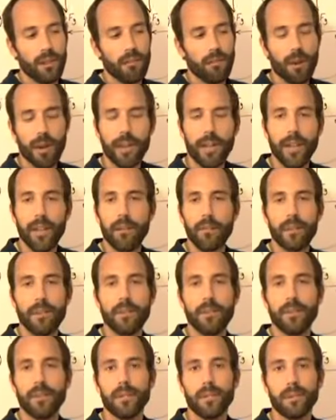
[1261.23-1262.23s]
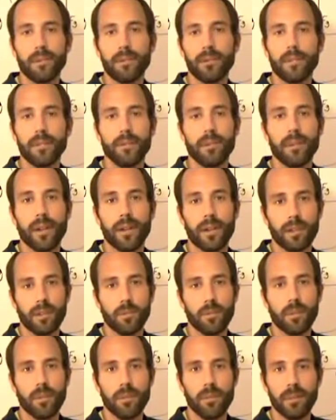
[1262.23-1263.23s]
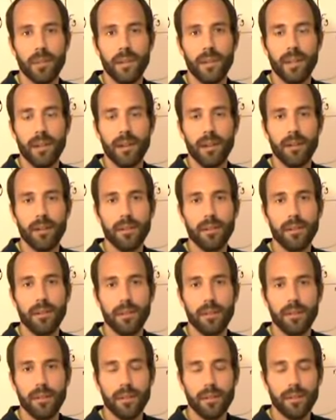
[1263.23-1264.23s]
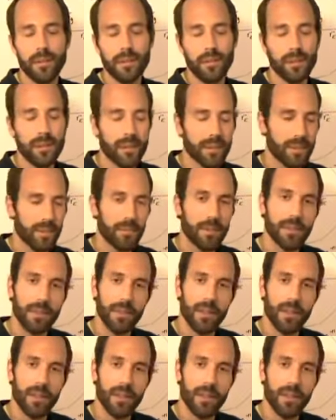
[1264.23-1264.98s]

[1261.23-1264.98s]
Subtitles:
why can't we do this torsion rod experiment now? There's some,